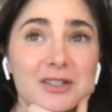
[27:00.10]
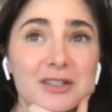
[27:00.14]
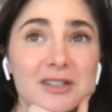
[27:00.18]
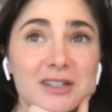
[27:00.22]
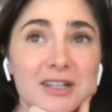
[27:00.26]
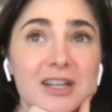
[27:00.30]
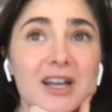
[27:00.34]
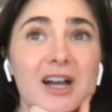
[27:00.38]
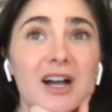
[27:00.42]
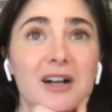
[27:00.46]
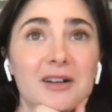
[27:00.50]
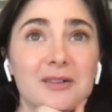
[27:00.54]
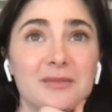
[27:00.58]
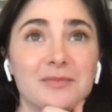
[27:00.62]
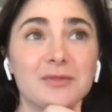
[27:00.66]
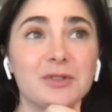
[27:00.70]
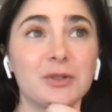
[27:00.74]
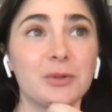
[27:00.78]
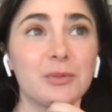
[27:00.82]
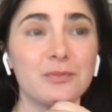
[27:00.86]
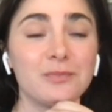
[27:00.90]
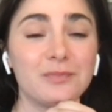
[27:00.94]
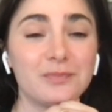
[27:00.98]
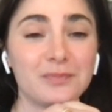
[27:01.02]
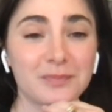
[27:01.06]
That's yeah.
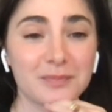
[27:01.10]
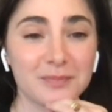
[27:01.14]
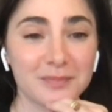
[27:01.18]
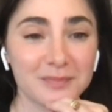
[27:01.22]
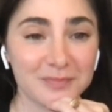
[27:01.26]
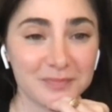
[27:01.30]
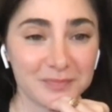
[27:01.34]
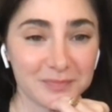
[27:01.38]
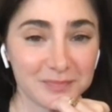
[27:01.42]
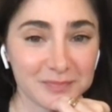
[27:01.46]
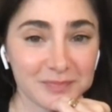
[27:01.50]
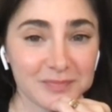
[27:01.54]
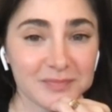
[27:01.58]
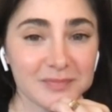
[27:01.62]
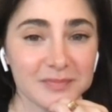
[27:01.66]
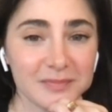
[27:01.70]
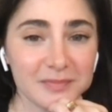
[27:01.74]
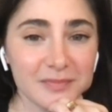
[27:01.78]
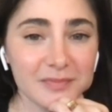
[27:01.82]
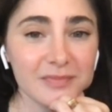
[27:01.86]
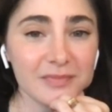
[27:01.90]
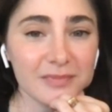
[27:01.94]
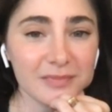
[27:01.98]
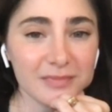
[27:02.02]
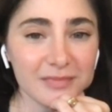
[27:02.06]
amazing.
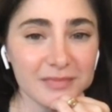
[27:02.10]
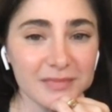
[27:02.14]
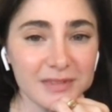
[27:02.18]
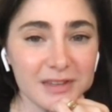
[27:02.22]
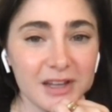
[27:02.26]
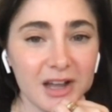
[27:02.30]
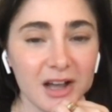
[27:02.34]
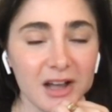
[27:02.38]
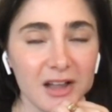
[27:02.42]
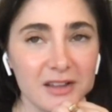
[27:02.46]
Jeez,